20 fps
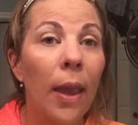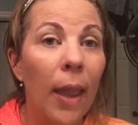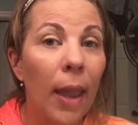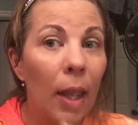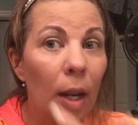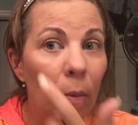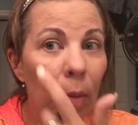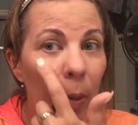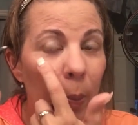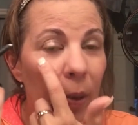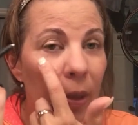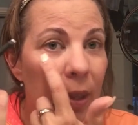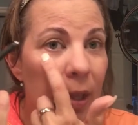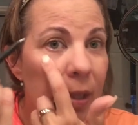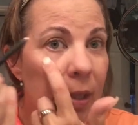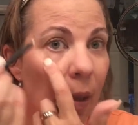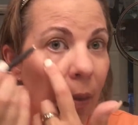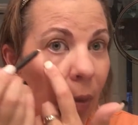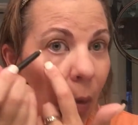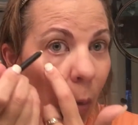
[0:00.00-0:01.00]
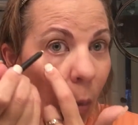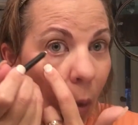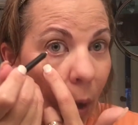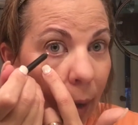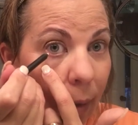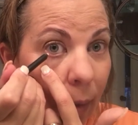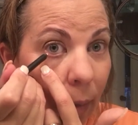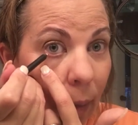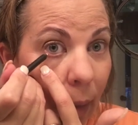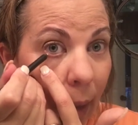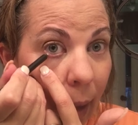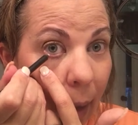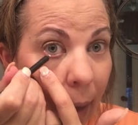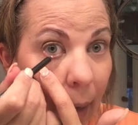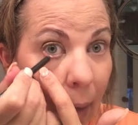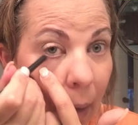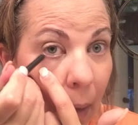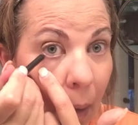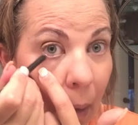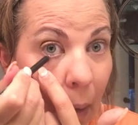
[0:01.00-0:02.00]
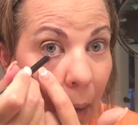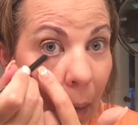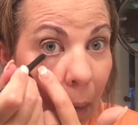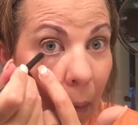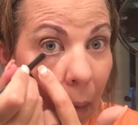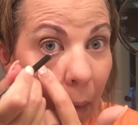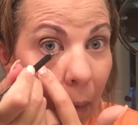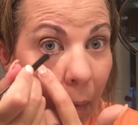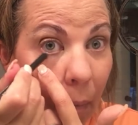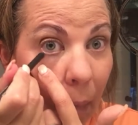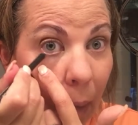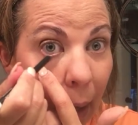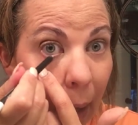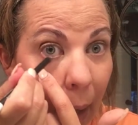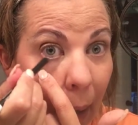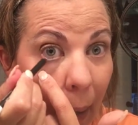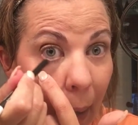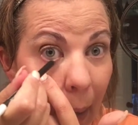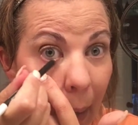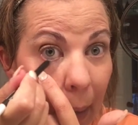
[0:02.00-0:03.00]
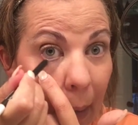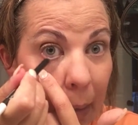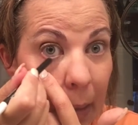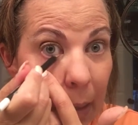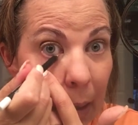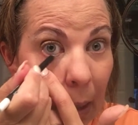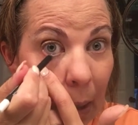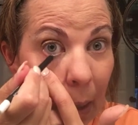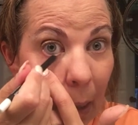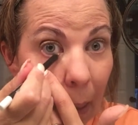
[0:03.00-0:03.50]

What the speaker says: And I'm going to put this on the waterline of my eyes.